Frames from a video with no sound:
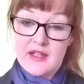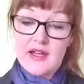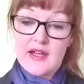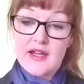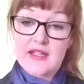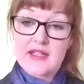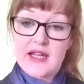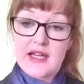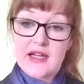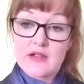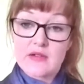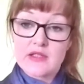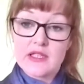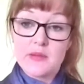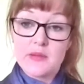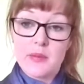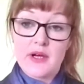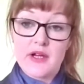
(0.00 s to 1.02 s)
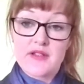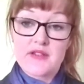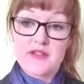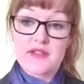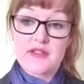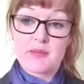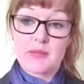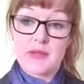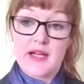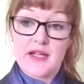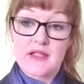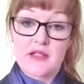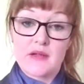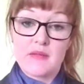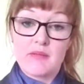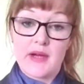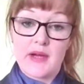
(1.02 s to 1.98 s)
An elderly person's
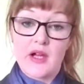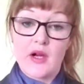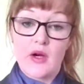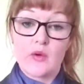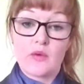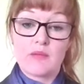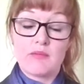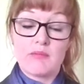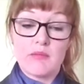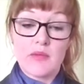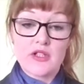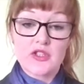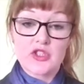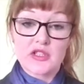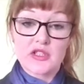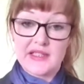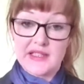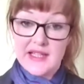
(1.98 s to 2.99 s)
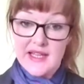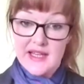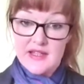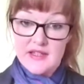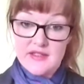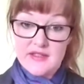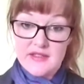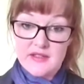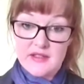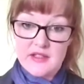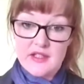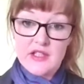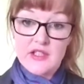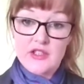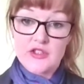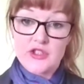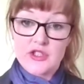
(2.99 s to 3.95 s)
bladder may hold much less
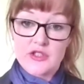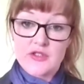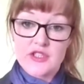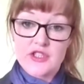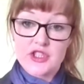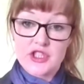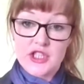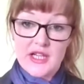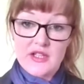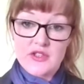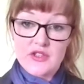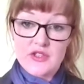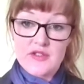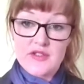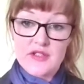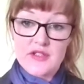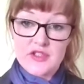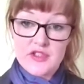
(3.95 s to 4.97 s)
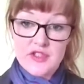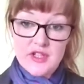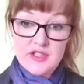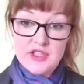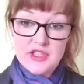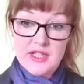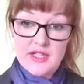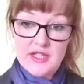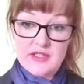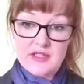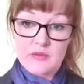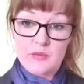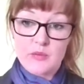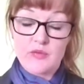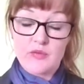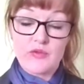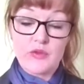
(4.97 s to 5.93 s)
due to changes associated
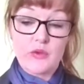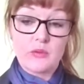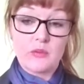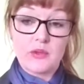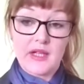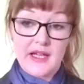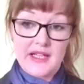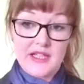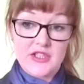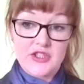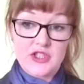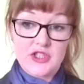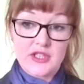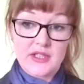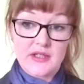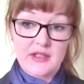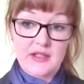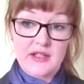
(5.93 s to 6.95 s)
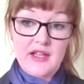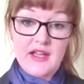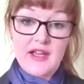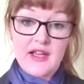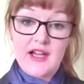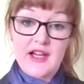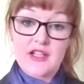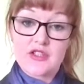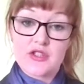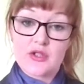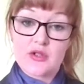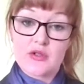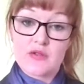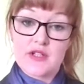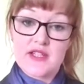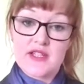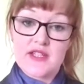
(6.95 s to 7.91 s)
with normal aging and
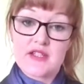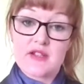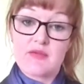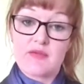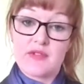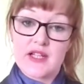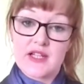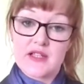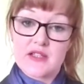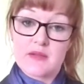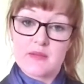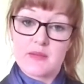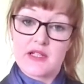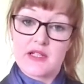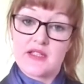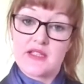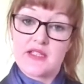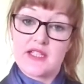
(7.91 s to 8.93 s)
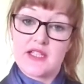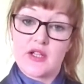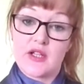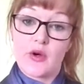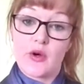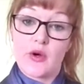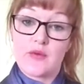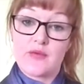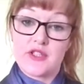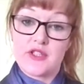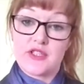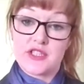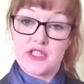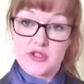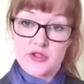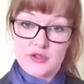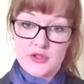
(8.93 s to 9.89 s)
decreased flexibility of the
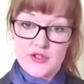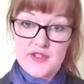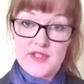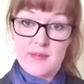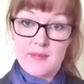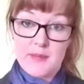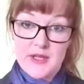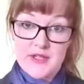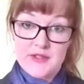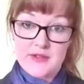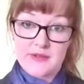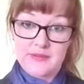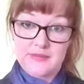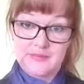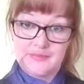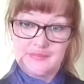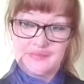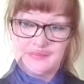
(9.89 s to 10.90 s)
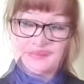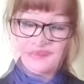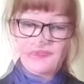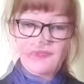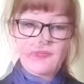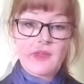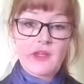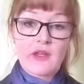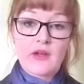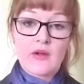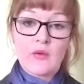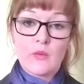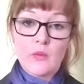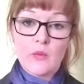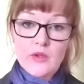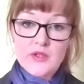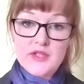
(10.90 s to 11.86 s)
detrusor muscle.
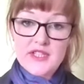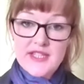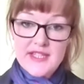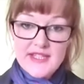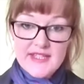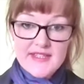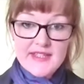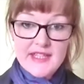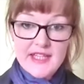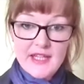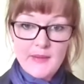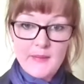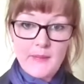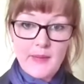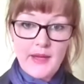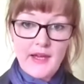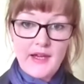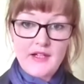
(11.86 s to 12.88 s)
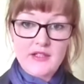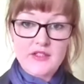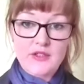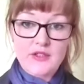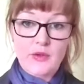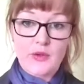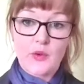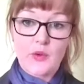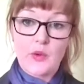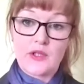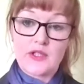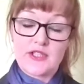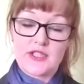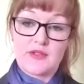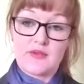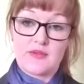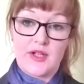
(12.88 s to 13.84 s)
What is the impact on
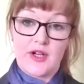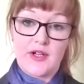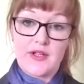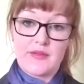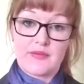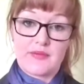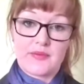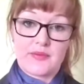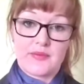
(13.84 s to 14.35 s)
quality of life?